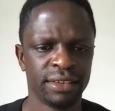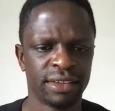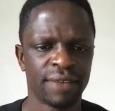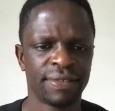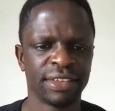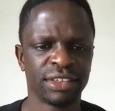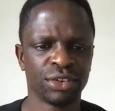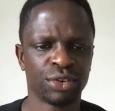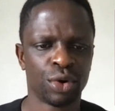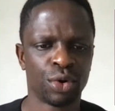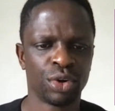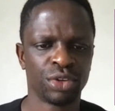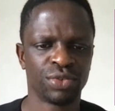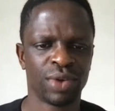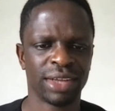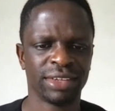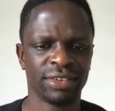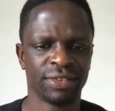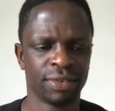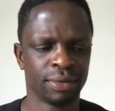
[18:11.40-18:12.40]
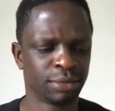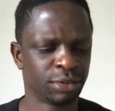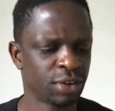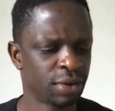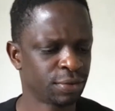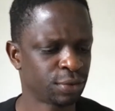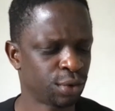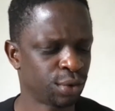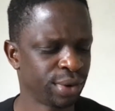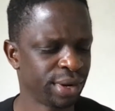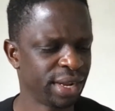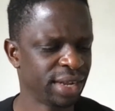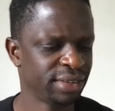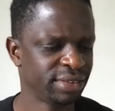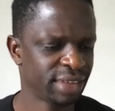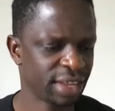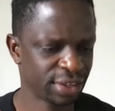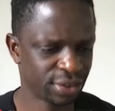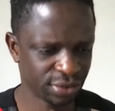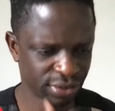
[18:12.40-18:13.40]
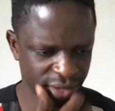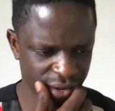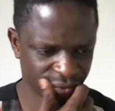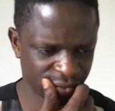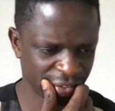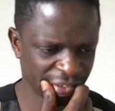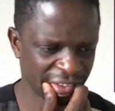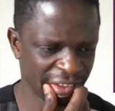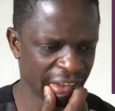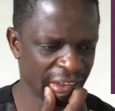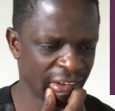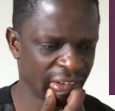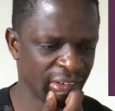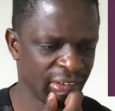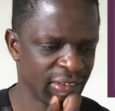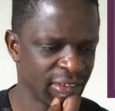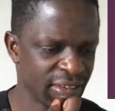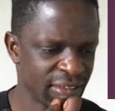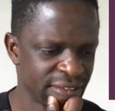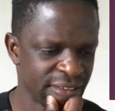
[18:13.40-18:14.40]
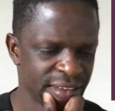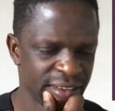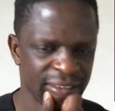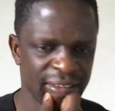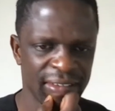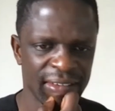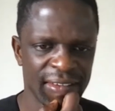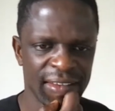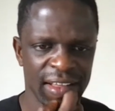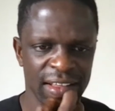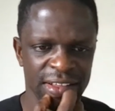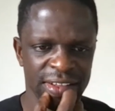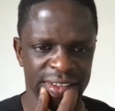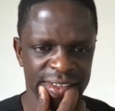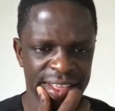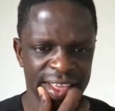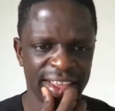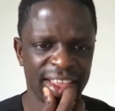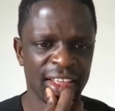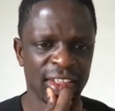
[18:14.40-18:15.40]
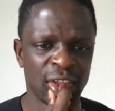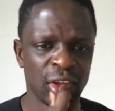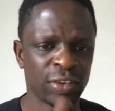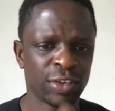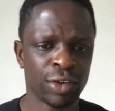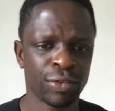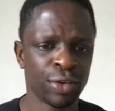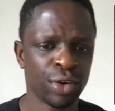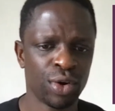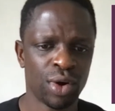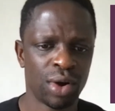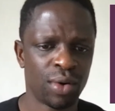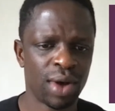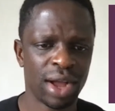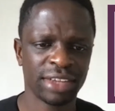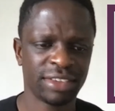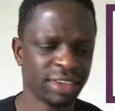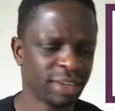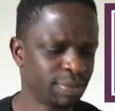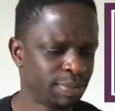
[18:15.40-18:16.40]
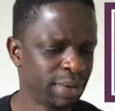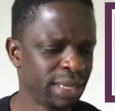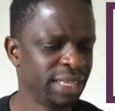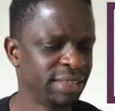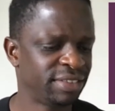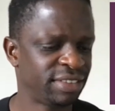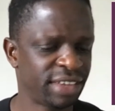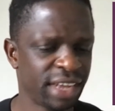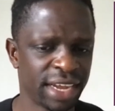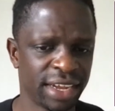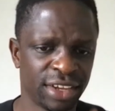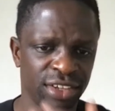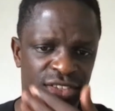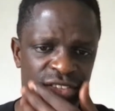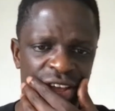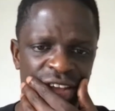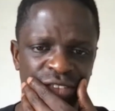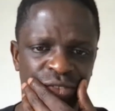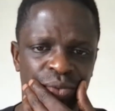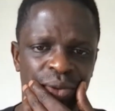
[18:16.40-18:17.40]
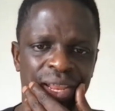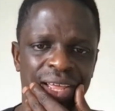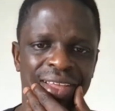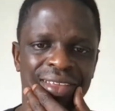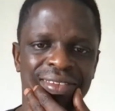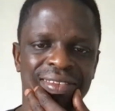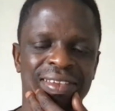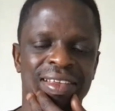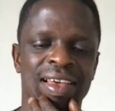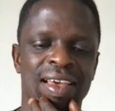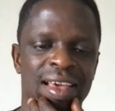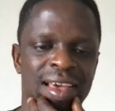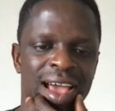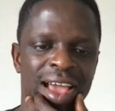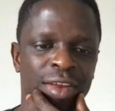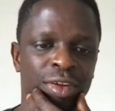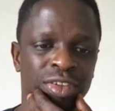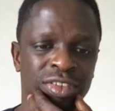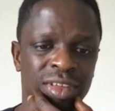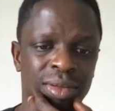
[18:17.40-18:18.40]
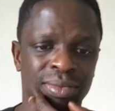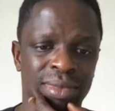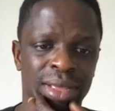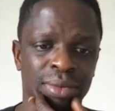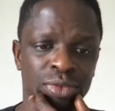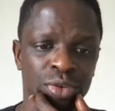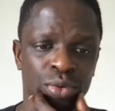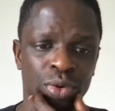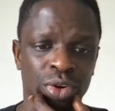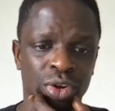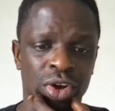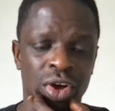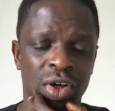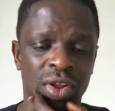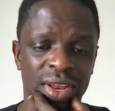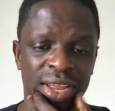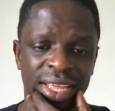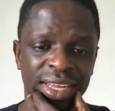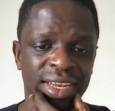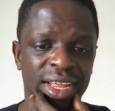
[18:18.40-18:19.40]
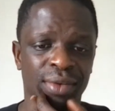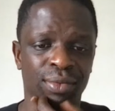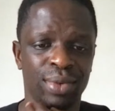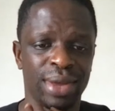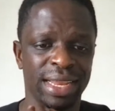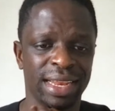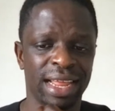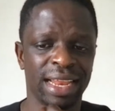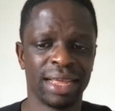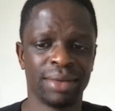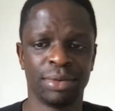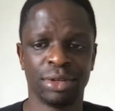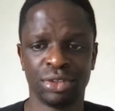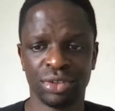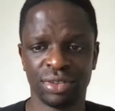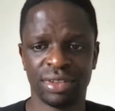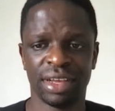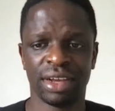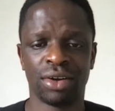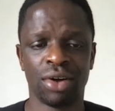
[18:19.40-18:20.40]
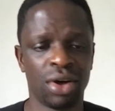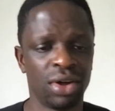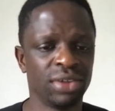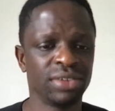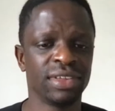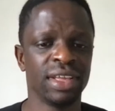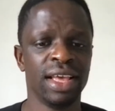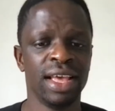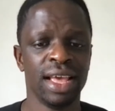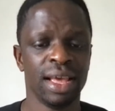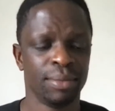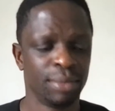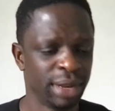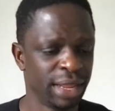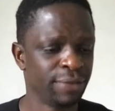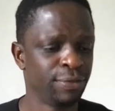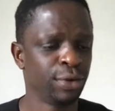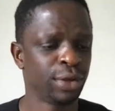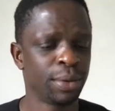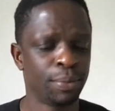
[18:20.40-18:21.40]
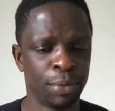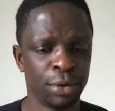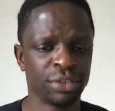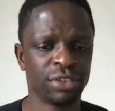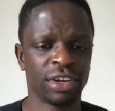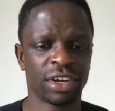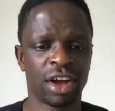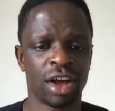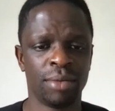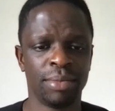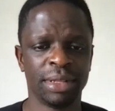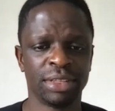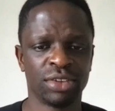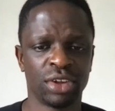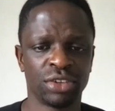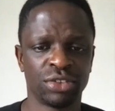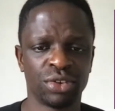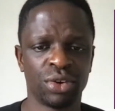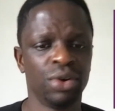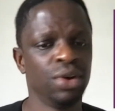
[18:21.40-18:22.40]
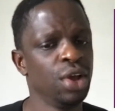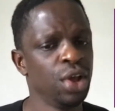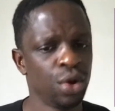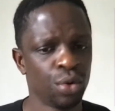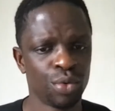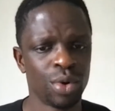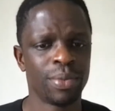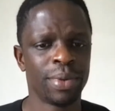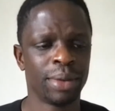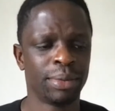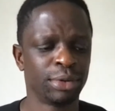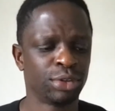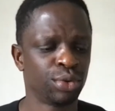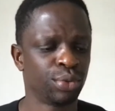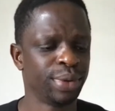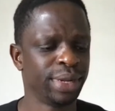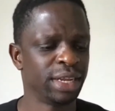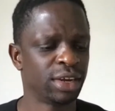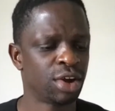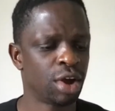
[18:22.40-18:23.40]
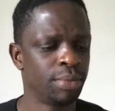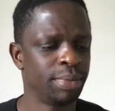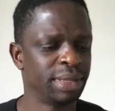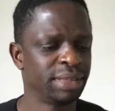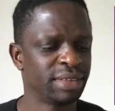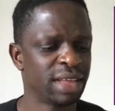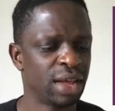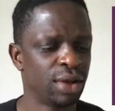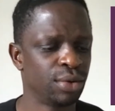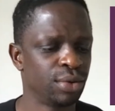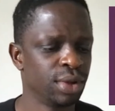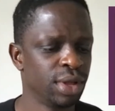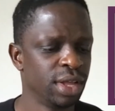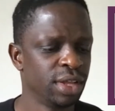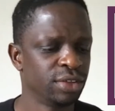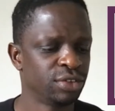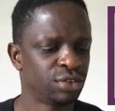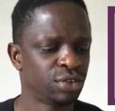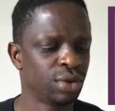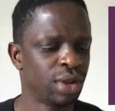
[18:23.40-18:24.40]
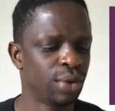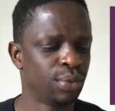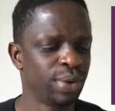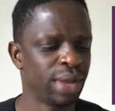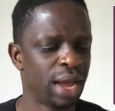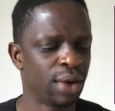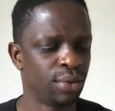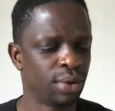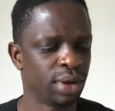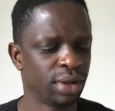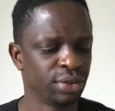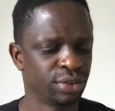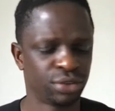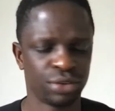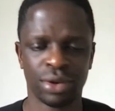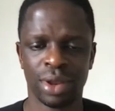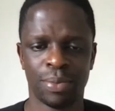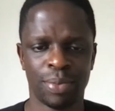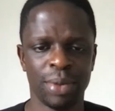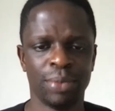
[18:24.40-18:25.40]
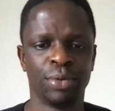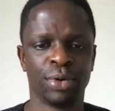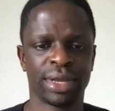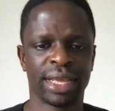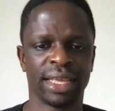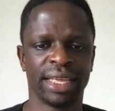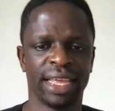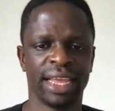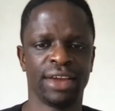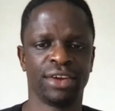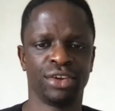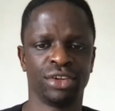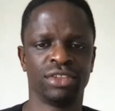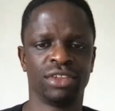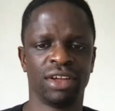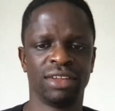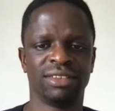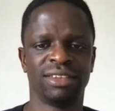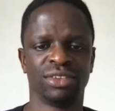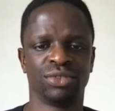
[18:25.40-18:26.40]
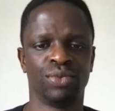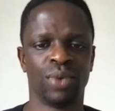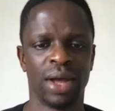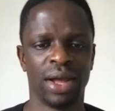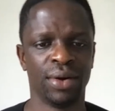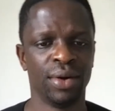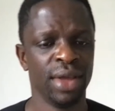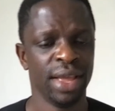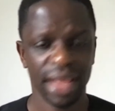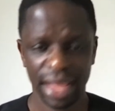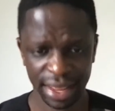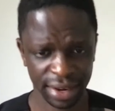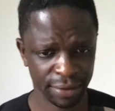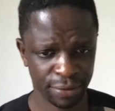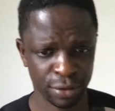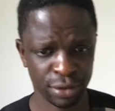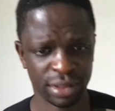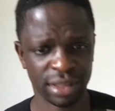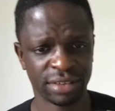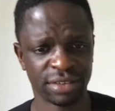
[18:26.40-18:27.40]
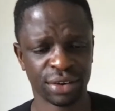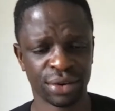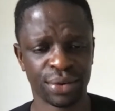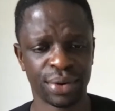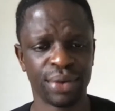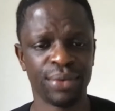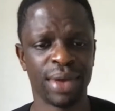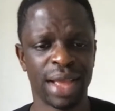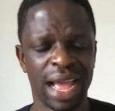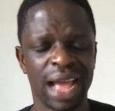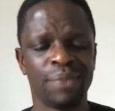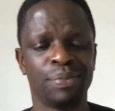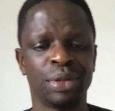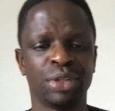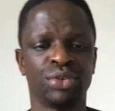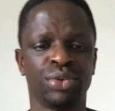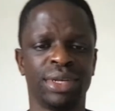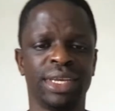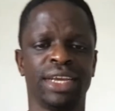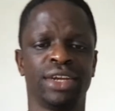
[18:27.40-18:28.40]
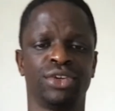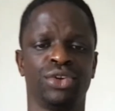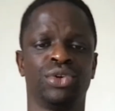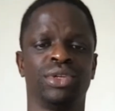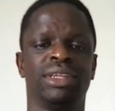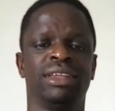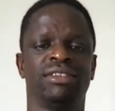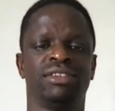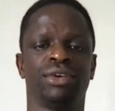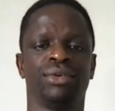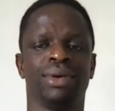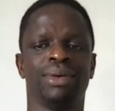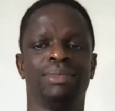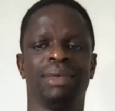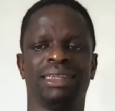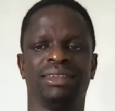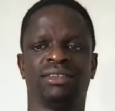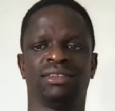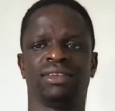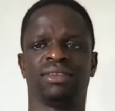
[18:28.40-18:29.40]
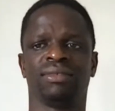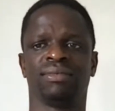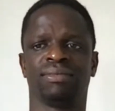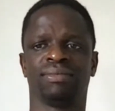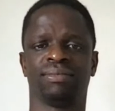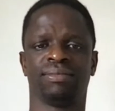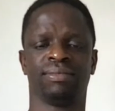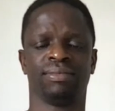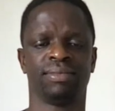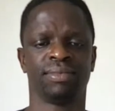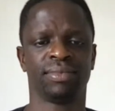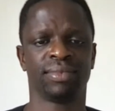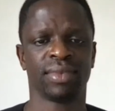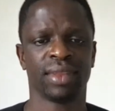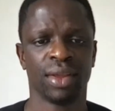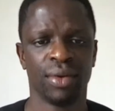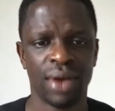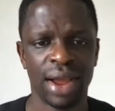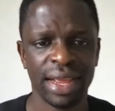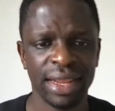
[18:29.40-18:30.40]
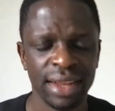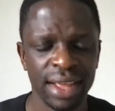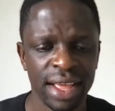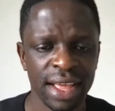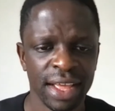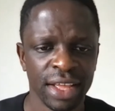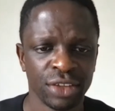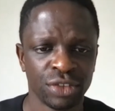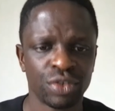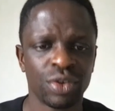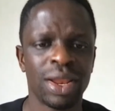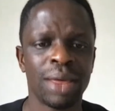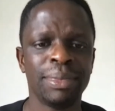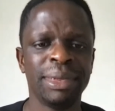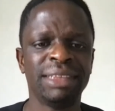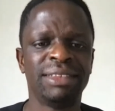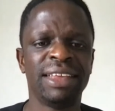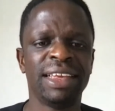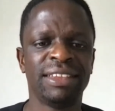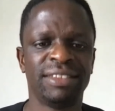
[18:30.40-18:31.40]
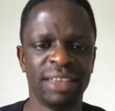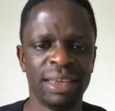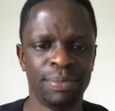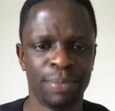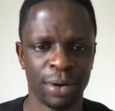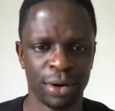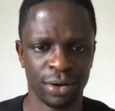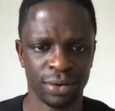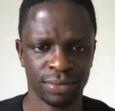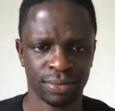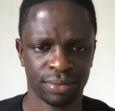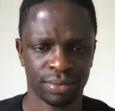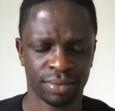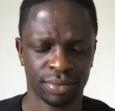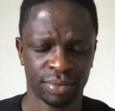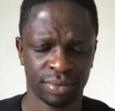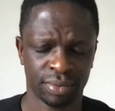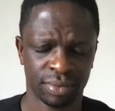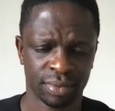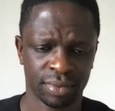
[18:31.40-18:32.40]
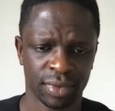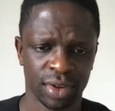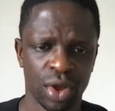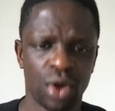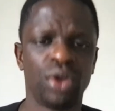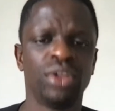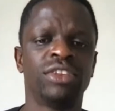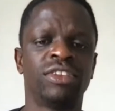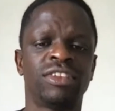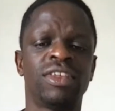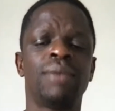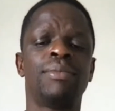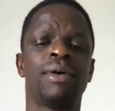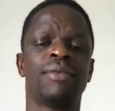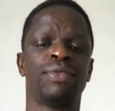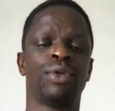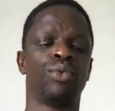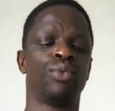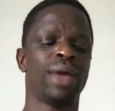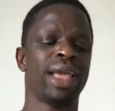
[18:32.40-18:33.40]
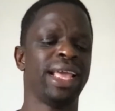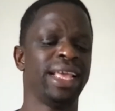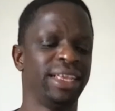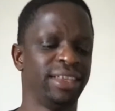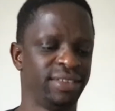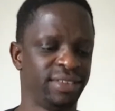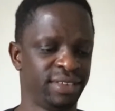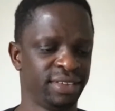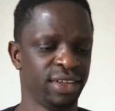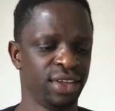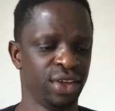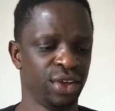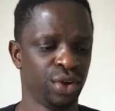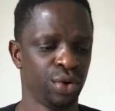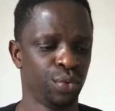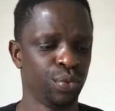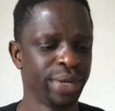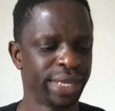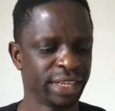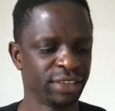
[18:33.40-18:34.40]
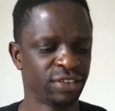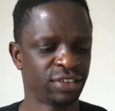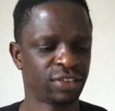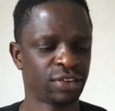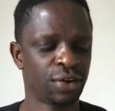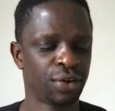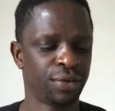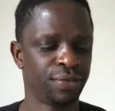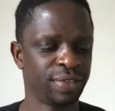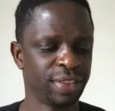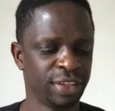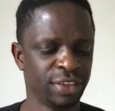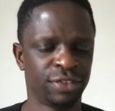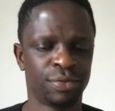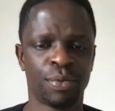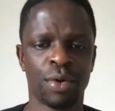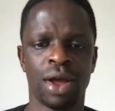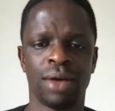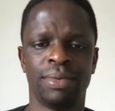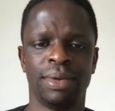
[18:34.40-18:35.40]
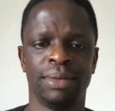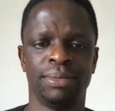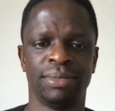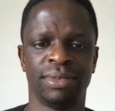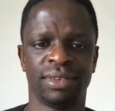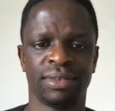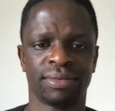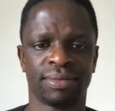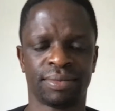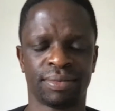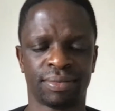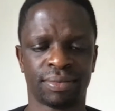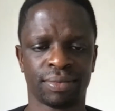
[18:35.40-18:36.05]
Jefferson Koko is watching from South Korea. Thank you, Jefferson. Again, those of you who are watching, please share your thoughts with us. I know sometimes you want to call in and we are not able to take calls, but if you can post your comments also, we'll be able to read the comments out so that people can hear your thoughts as well. And if you disagree, we're happy to hear your disagreement. All right? So let me dig deeper on some of the ways we can solve these problems.